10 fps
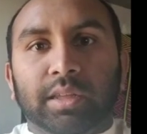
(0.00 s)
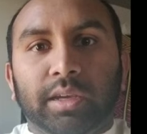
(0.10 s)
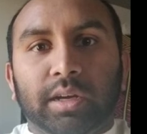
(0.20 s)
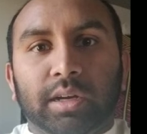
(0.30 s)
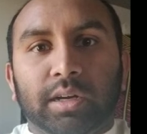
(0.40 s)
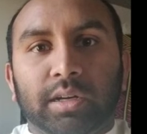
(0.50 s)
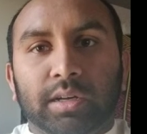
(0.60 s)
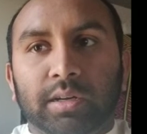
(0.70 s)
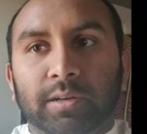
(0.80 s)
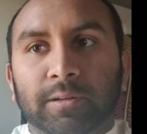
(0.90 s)
they
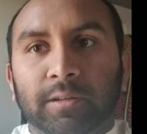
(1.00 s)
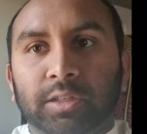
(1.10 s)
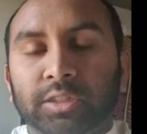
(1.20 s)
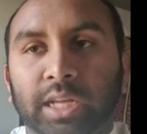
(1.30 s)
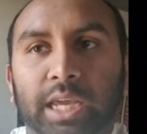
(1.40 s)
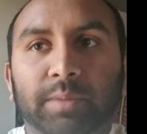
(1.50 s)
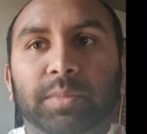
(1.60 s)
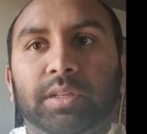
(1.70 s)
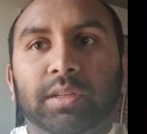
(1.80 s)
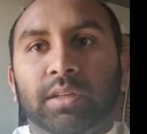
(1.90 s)
are
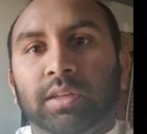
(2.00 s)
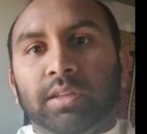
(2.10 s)
shamed,